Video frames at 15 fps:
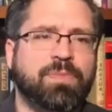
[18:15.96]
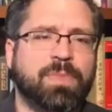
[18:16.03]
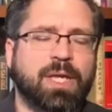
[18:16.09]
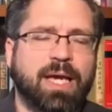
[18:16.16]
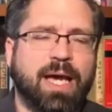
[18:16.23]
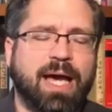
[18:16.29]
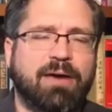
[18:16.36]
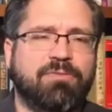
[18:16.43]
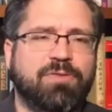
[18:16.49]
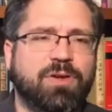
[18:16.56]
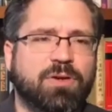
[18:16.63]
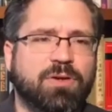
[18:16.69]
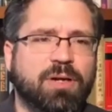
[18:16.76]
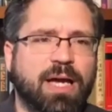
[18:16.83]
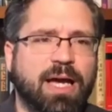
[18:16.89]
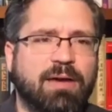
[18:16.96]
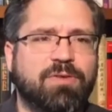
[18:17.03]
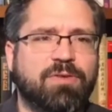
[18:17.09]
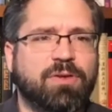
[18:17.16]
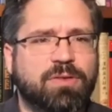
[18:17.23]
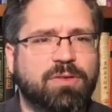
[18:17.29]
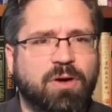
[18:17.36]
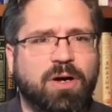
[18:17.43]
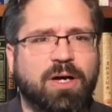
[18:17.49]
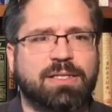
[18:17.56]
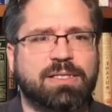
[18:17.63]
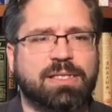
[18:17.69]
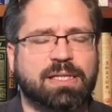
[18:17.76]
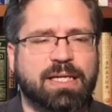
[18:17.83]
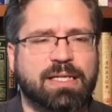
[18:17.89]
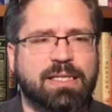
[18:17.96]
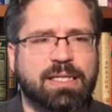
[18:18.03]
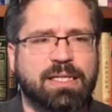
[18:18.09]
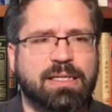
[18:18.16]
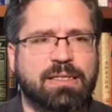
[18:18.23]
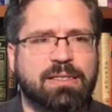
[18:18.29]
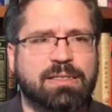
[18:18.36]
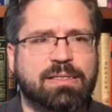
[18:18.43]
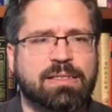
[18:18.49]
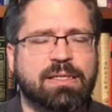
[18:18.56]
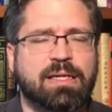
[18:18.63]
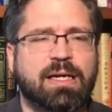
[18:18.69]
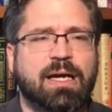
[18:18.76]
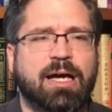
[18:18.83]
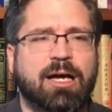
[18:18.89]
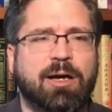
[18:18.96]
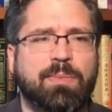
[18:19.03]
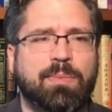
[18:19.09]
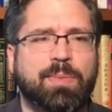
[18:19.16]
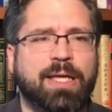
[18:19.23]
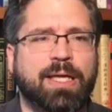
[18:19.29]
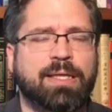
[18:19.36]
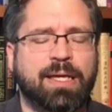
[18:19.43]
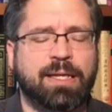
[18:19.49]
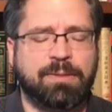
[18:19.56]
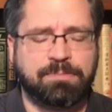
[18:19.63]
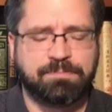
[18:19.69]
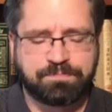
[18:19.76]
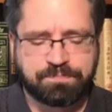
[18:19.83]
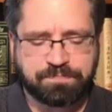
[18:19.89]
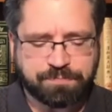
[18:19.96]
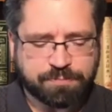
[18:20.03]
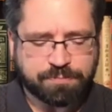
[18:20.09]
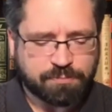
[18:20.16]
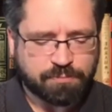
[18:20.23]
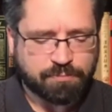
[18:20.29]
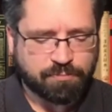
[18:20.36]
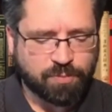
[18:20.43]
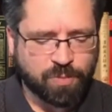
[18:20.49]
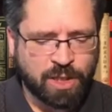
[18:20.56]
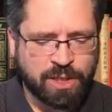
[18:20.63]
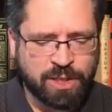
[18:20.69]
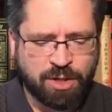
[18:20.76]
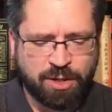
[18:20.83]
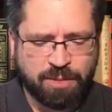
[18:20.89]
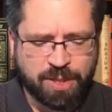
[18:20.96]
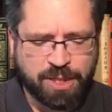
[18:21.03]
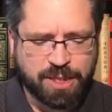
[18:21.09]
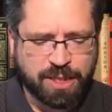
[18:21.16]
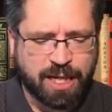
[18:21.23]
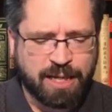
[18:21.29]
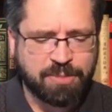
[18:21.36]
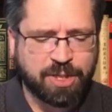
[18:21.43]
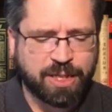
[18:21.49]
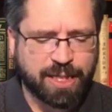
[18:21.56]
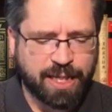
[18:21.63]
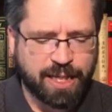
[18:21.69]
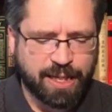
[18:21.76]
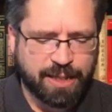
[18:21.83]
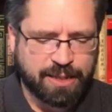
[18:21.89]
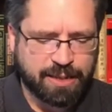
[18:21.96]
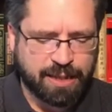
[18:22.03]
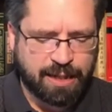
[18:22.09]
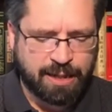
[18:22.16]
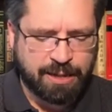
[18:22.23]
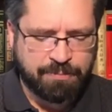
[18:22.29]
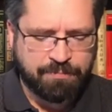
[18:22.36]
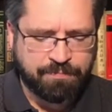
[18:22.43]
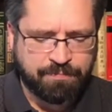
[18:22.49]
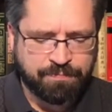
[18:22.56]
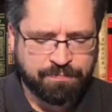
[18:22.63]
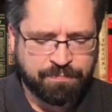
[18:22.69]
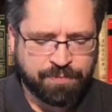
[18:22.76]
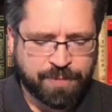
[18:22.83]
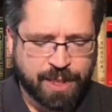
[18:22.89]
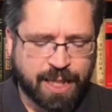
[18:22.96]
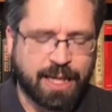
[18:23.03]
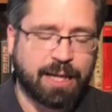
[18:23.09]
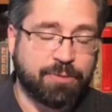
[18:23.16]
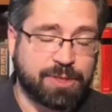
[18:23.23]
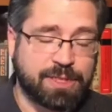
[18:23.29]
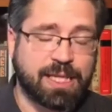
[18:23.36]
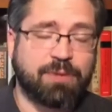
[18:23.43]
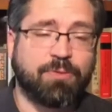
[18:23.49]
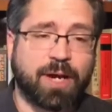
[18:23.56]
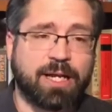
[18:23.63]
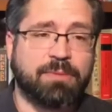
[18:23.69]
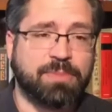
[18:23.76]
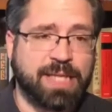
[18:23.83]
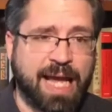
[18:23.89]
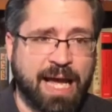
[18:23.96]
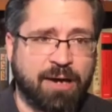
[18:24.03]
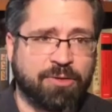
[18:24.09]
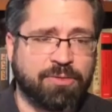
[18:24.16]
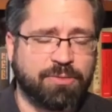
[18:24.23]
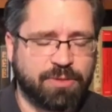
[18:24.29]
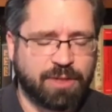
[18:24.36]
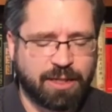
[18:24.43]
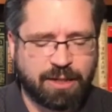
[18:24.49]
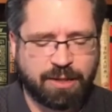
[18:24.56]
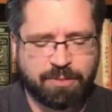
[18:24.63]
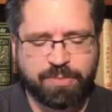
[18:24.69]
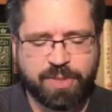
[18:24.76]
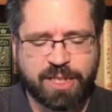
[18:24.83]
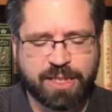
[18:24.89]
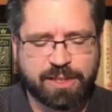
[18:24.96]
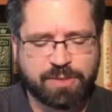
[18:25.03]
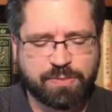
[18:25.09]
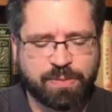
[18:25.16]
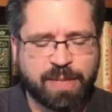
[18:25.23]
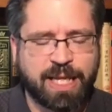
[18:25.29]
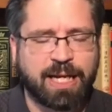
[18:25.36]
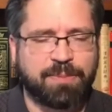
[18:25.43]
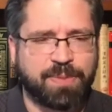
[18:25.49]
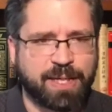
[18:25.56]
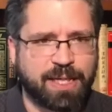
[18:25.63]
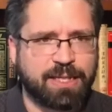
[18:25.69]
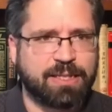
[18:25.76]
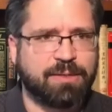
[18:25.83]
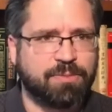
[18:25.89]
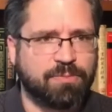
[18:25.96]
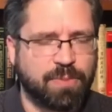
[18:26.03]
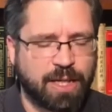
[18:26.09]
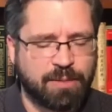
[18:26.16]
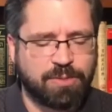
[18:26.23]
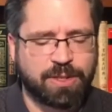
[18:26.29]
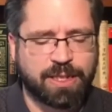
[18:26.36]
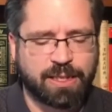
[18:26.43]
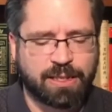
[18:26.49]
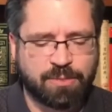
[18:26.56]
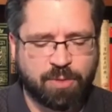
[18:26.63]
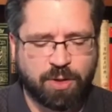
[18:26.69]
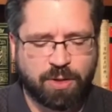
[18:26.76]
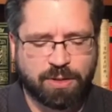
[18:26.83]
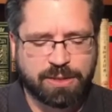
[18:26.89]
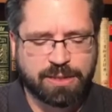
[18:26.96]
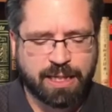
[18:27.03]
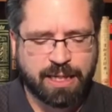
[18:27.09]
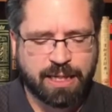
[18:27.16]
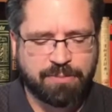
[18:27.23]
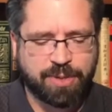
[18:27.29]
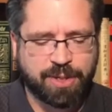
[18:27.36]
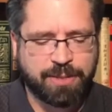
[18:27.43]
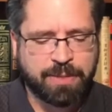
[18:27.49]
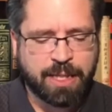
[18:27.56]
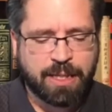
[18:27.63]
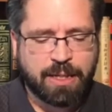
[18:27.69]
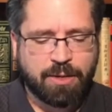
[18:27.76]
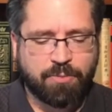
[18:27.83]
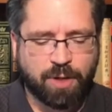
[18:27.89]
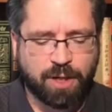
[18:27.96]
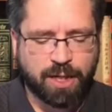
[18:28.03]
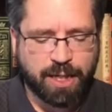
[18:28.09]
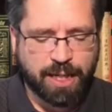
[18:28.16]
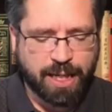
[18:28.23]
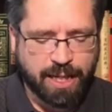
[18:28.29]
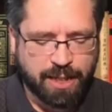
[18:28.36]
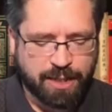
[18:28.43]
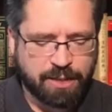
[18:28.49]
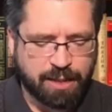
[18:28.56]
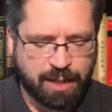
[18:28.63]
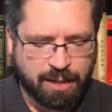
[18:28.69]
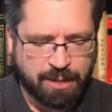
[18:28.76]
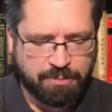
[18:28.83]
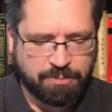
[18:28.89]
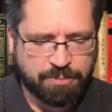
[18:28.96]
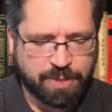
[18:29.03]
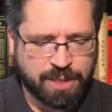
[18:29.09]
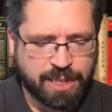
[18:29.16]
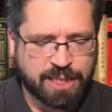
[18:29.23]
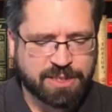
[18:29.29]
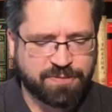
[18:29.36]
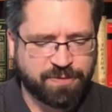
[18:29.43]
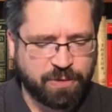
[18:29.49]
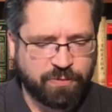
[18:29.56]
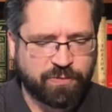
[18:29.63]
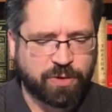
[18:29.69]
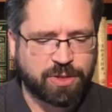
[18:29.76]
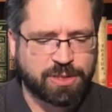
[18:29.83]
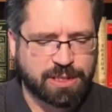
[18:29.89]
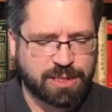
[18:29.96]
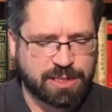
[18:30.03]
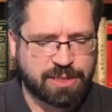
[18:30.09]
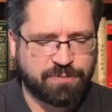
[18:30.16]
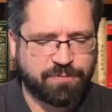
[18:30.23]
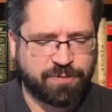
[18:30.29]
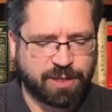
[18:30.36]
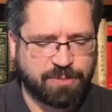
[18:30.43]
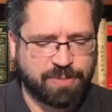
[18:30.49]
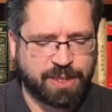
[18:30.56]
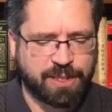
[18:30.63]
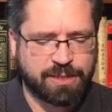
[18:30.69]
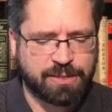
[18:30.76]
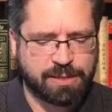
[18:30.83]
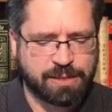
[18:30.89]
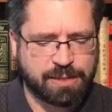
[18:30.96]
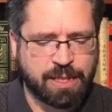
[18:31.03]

have your thoughts and ideas. And then I'm going to hit, and I would say write them down, because we may not be able to get them all the time, but we're going to hit the next few verses in Philippians.